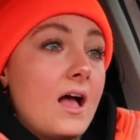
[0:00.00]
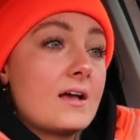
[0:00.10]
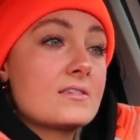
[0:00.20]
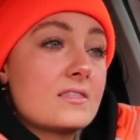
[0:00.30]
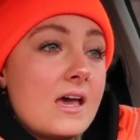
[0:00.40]

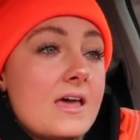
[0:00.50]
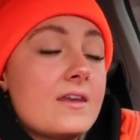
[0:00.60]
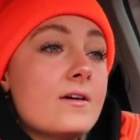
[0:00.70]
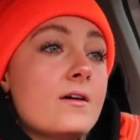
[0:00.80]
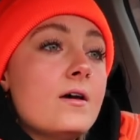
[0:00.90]
class then.
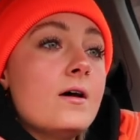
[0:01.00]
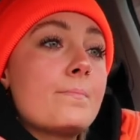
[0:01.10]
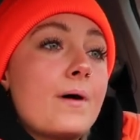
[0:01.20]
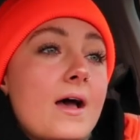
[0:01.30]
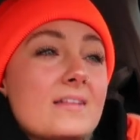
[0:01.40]

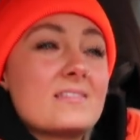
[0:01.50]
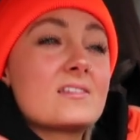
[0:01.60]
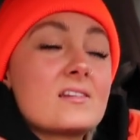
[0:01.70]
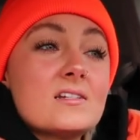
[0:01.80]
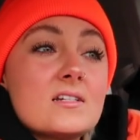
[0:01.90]
But
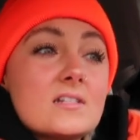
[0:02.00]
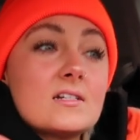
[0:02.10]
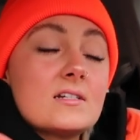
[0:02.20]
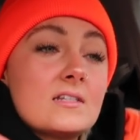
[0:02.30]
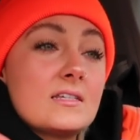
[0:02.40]

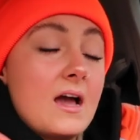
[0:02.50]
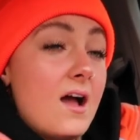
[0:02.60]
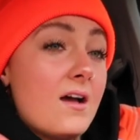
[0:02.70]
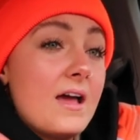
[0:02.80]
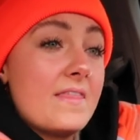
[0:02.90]

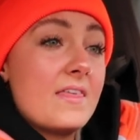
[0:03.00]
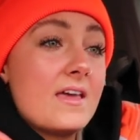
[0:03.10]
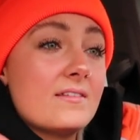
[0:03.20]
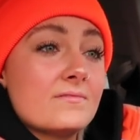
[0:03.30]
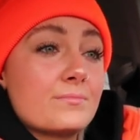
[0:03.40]
yeah, and
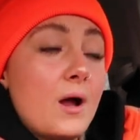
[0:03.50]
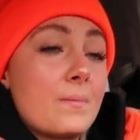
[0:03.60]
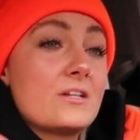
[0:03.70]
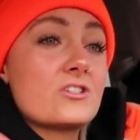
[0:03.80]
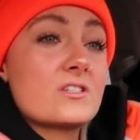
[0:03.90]
then
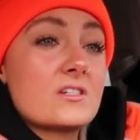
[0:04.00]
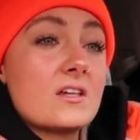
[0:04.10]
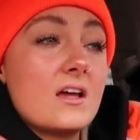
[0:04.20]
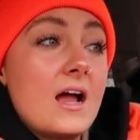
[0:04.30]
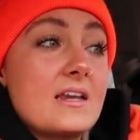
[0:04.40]
probably just,
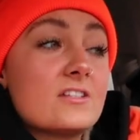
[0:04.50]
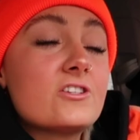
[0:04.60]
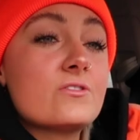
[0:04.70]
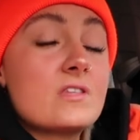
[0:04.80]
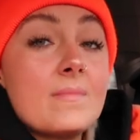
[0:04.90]
I need
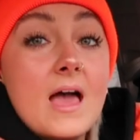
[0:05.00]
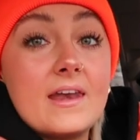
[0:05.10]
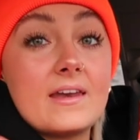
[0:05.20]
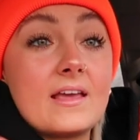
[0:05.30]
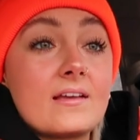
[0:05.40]
to do some
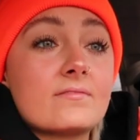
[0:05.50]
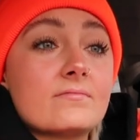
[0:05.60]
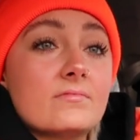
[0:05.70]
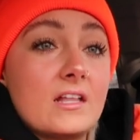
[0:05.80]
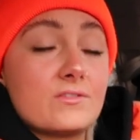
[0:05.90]
editing,
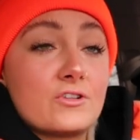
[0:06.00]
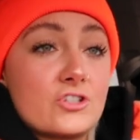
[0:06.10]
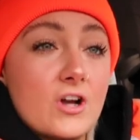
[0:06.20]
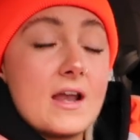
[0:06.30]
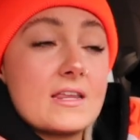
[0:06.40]
that's for
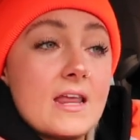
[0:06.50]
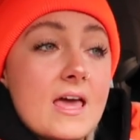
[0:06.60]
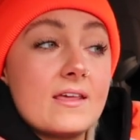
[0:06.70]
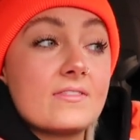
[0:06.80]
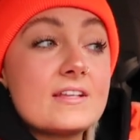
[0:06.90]
sure. I need to
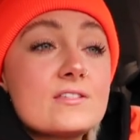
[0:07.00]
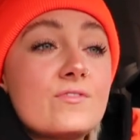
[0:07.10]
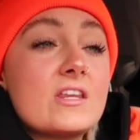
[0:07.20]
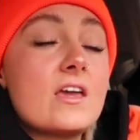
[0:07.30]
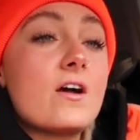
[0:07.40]
edit this
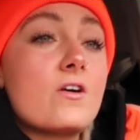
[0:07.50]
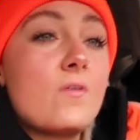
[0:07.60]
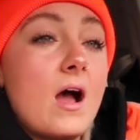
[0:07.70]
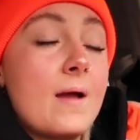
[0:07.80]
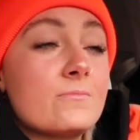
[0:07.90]
video.
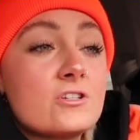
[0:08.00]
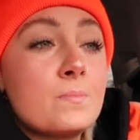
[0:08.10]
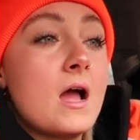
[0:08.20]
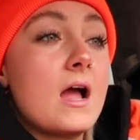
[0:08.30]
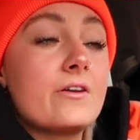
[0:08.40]
I'm just
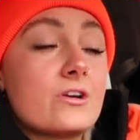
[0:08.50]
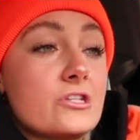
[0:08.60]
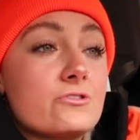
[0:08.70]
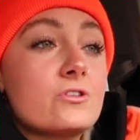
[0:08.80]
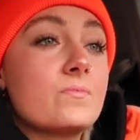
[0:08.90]
behind on
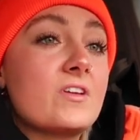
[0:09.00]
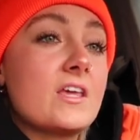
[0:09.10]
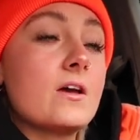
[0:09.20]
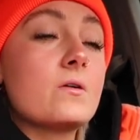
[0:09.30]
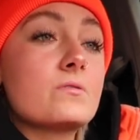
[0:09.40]
YouTube
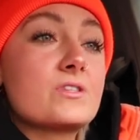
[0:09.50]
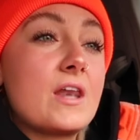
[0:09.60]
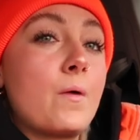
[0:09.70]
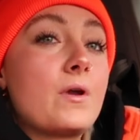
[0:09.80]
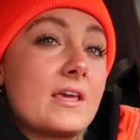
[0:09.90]
videos and
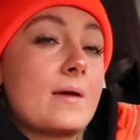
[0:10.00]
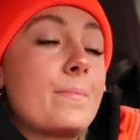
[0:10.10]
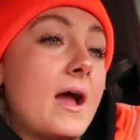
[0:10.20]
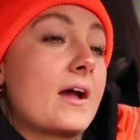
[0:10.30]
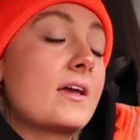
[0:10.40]
I wanna get
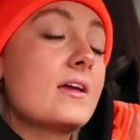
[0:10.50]
back